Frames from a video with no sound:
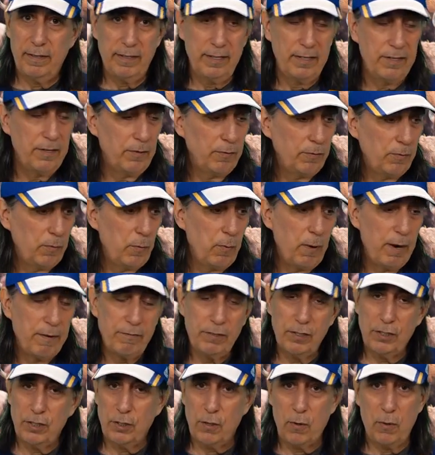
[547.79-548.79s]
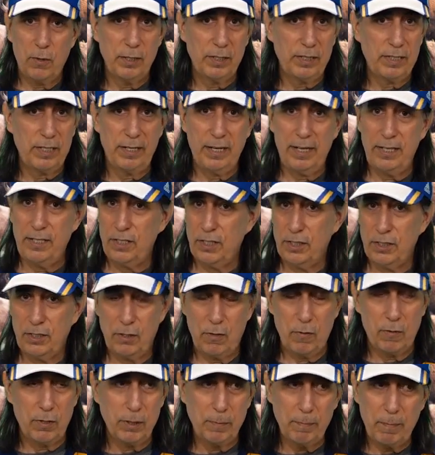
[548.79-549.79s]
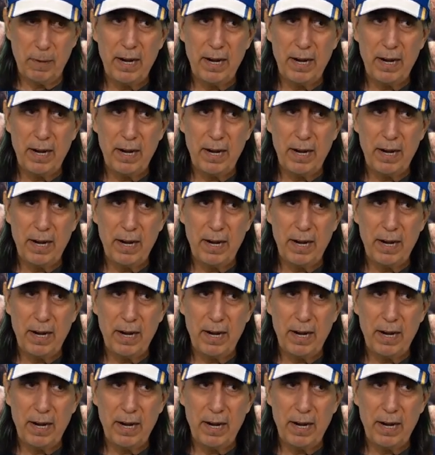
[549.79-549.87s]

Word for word: a, you know, whoever scores today just scores.